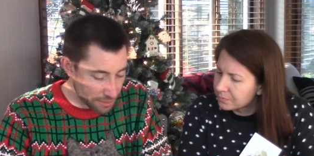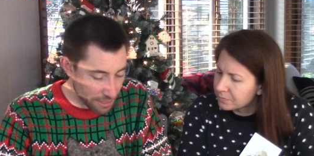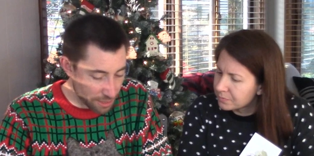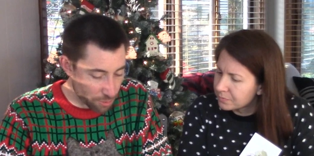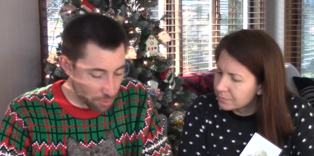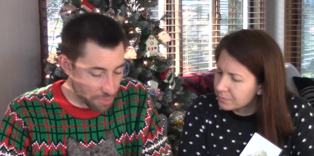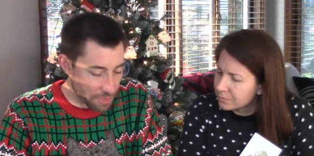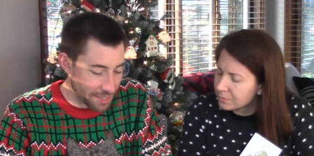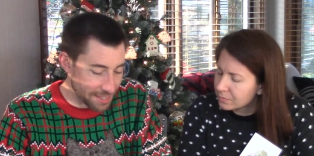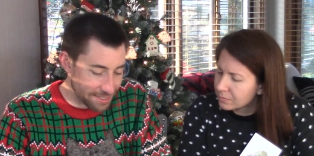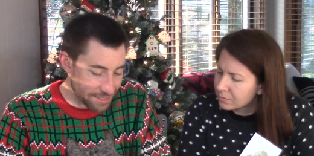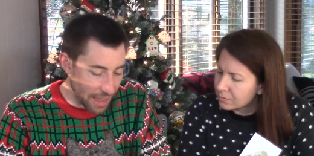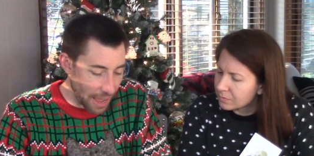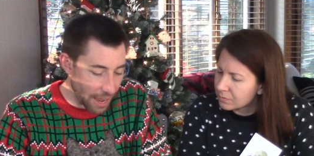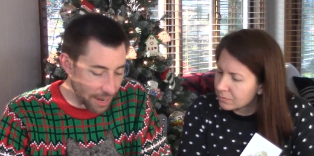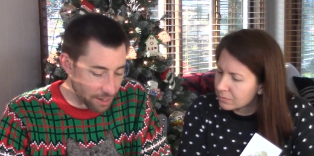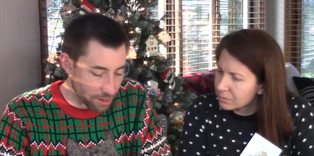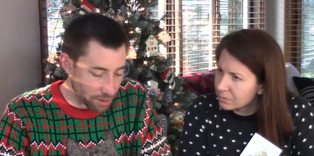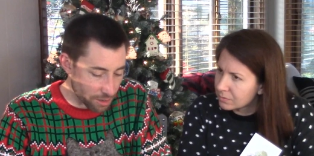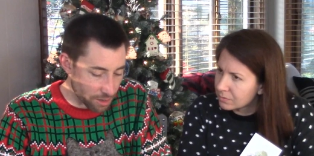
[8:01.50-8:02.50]
Speaker 1: hit with a
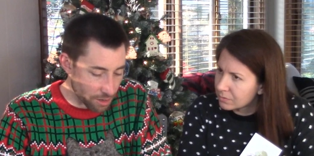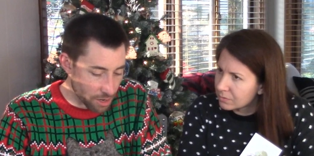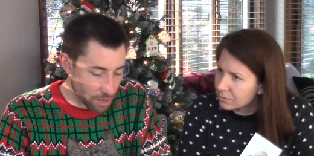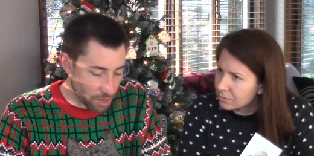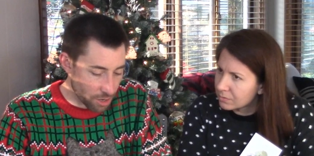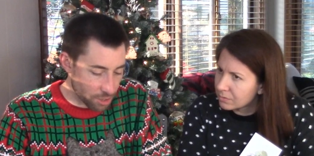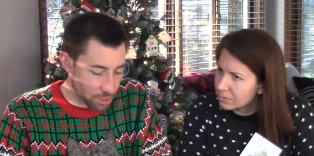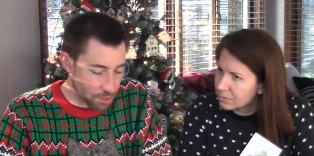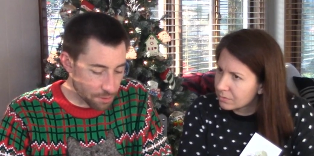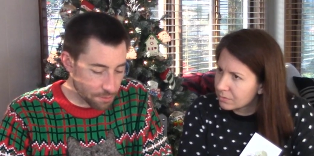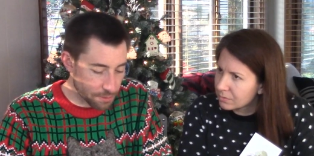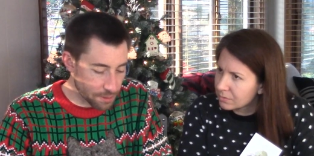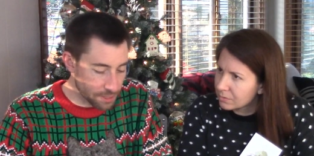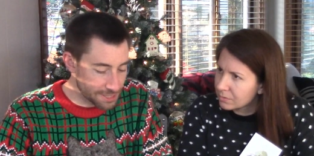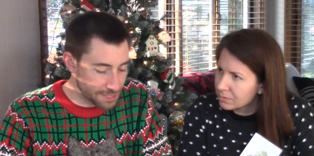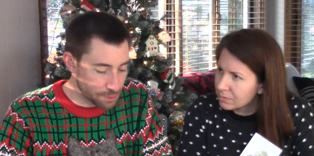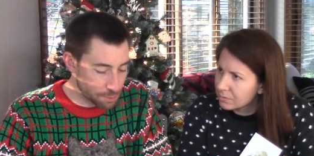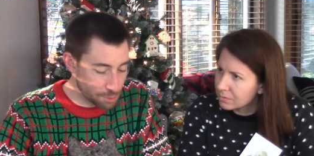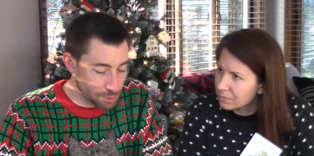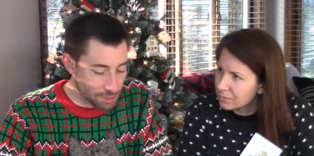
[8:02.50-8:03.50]
dagger... Your
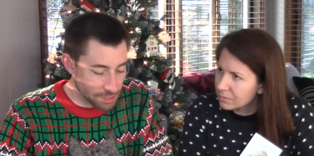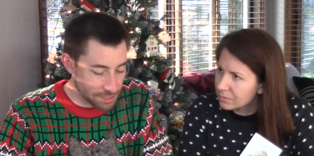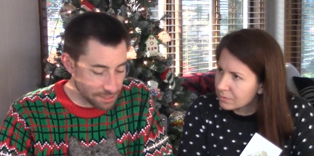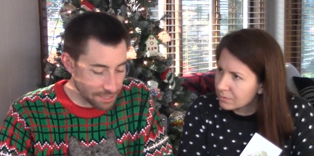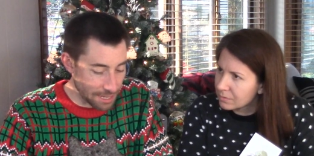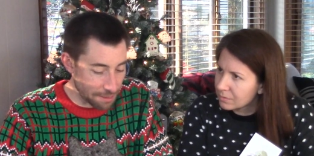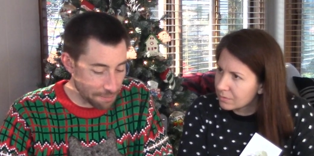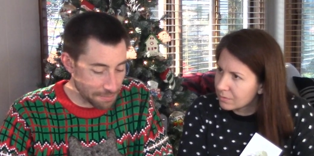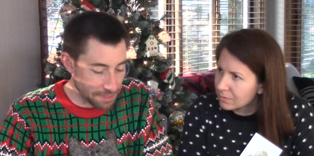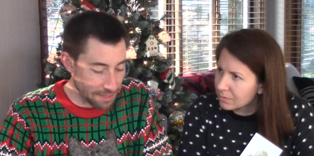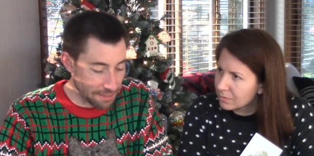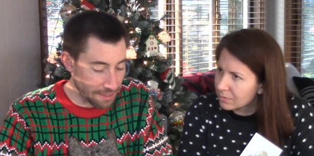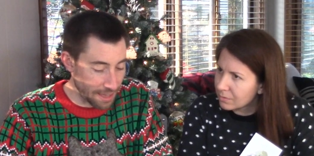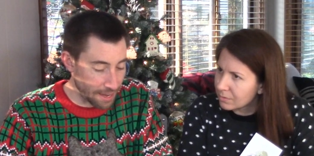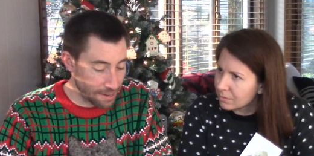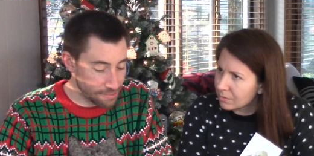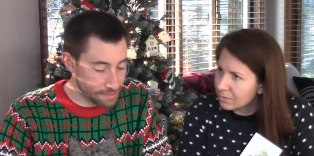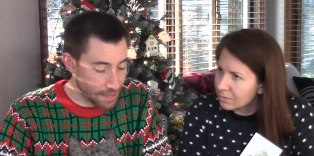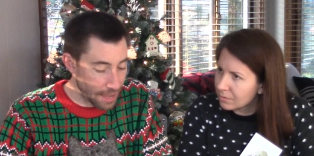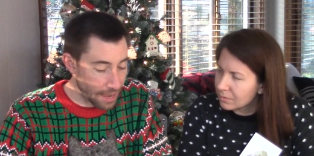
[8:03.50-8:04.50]
first wound attempt in that
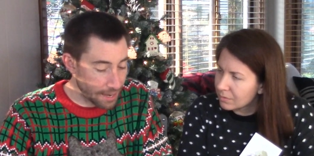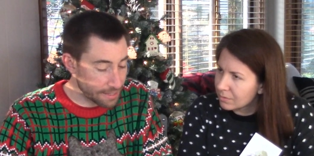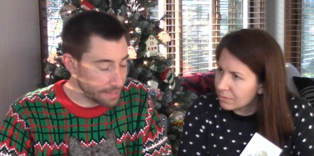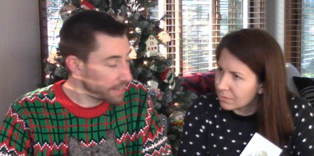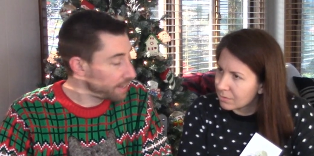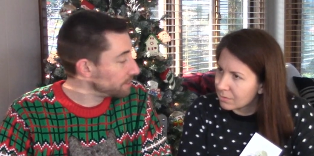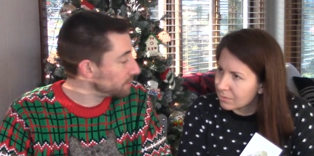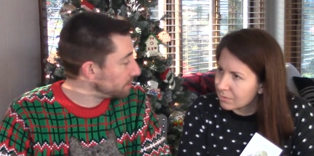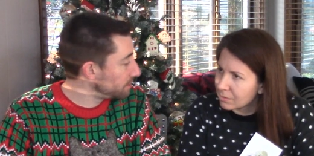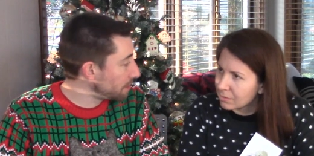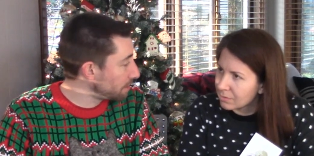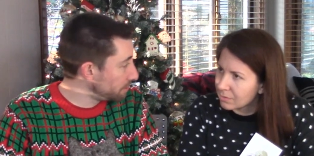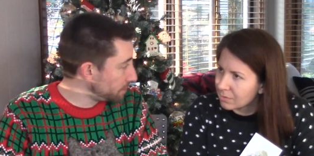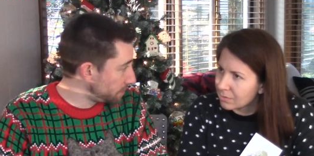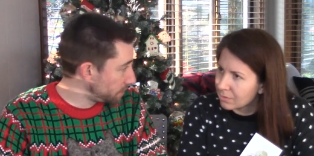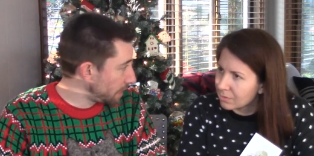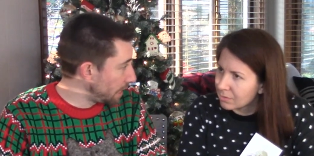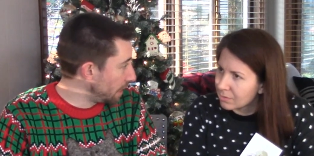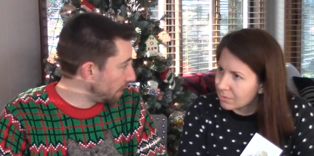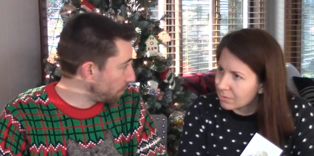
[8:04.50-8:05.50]
attack gains
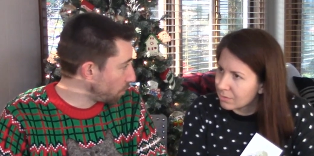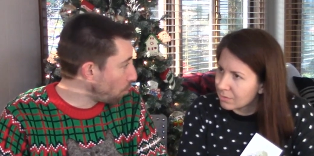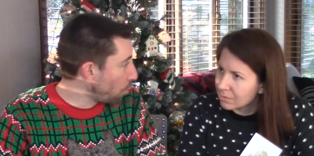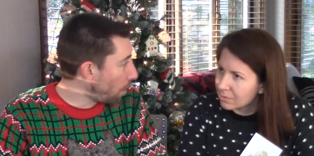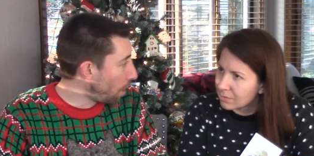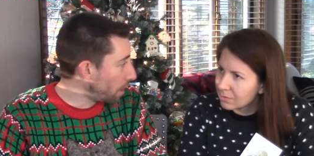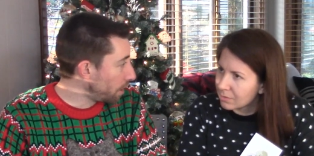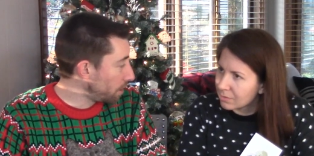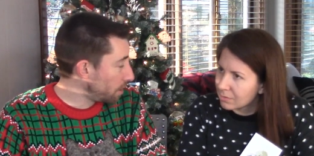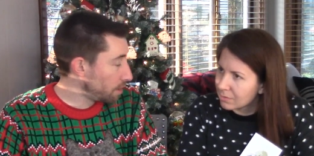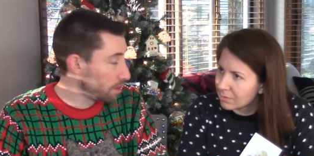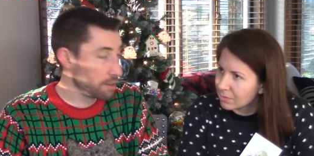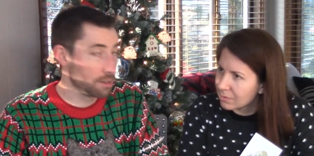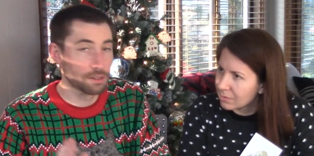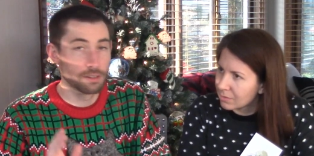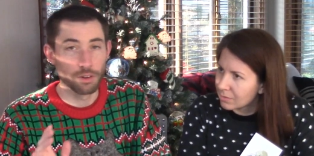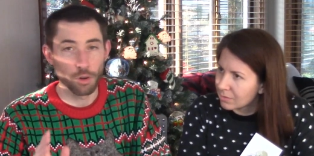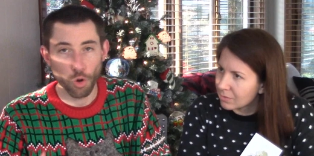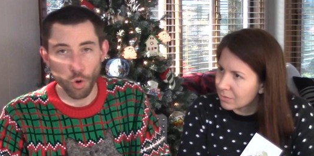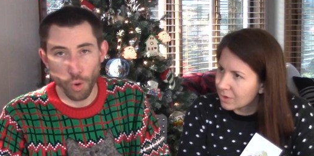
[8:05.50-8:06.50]
devastating one.
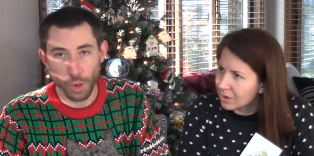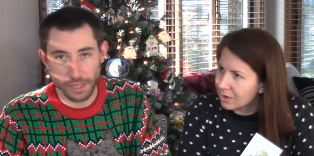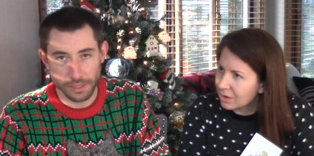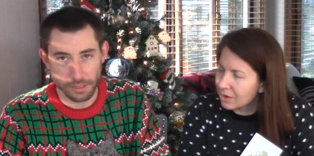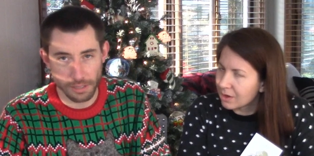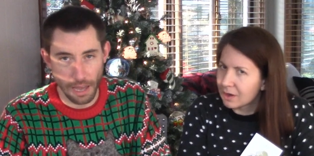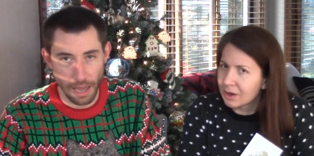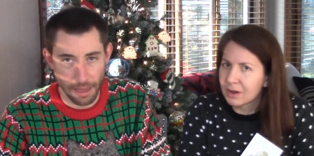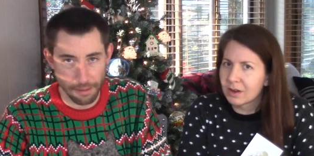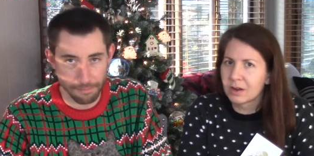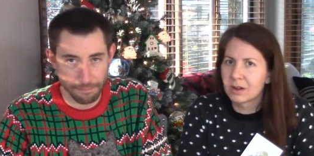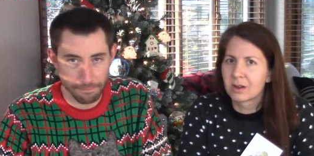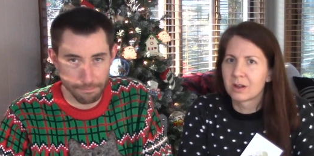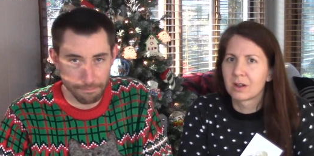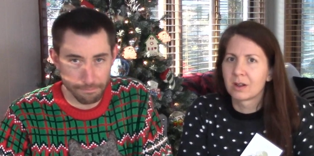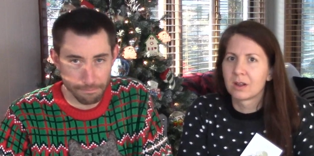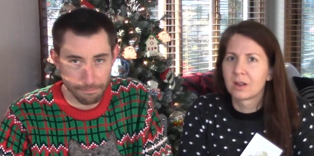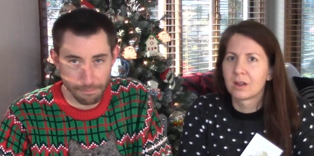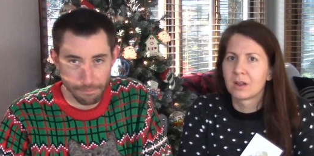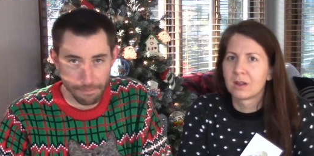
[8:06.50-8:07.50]
Quiz time.
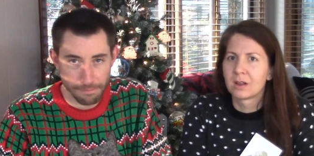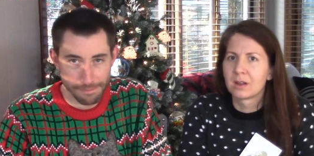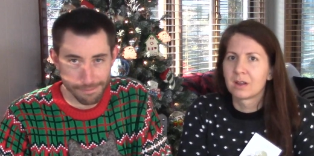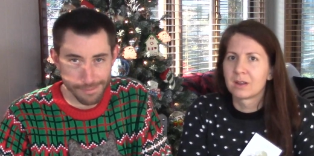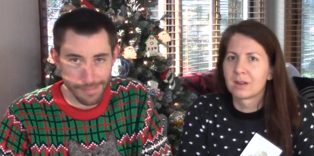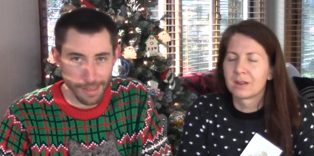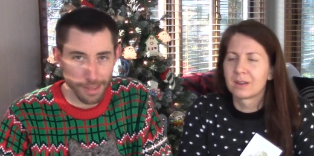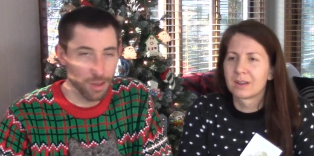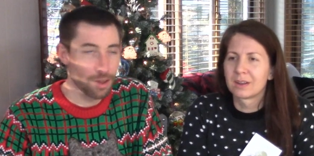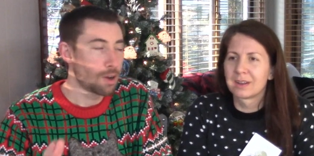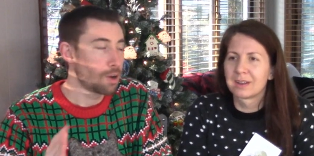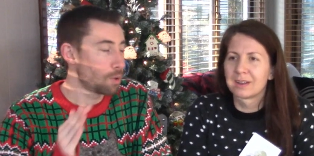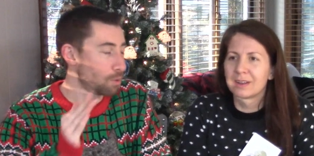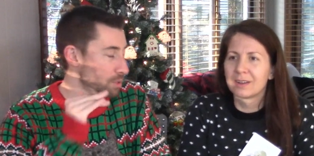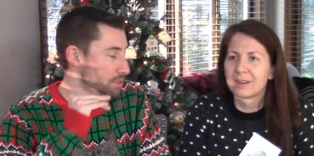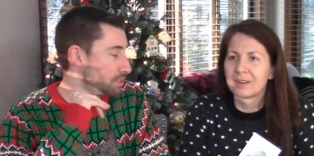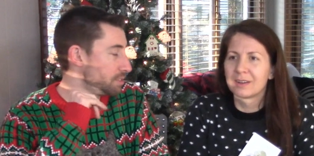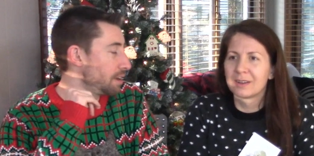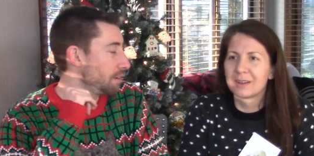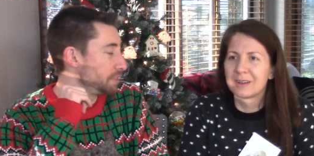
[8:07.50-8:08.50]

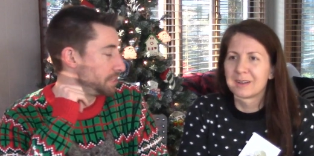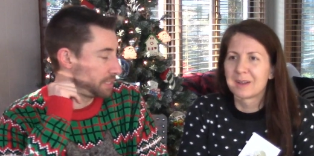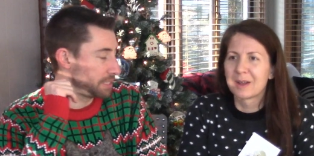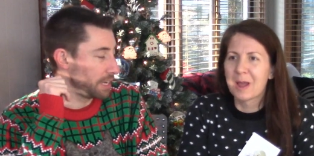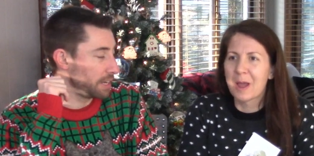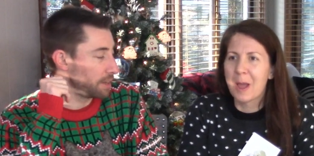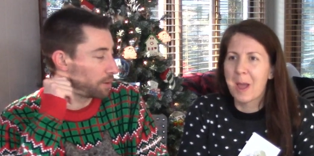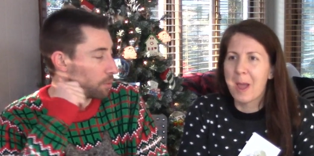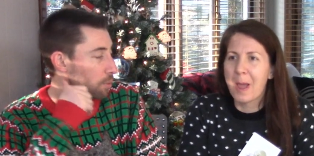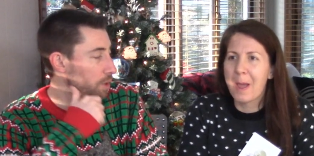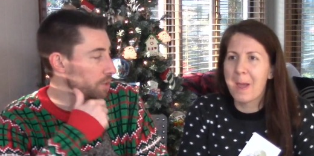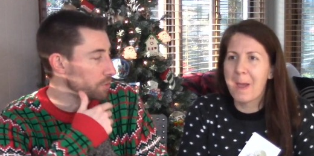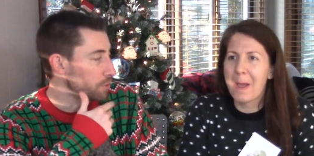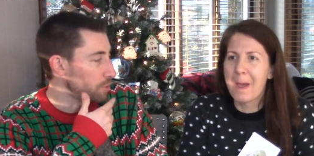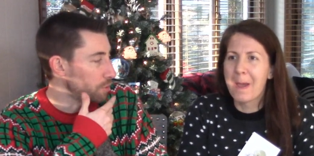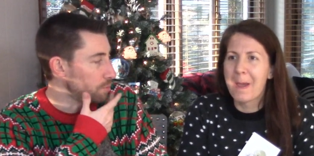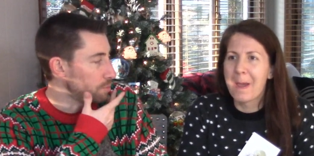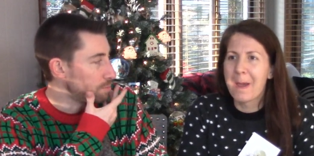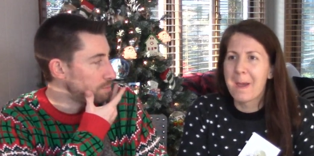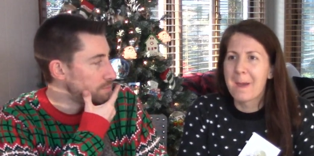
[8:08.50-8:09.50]
What's devastating one
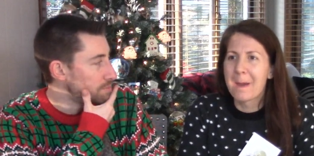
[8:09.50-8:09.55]
do?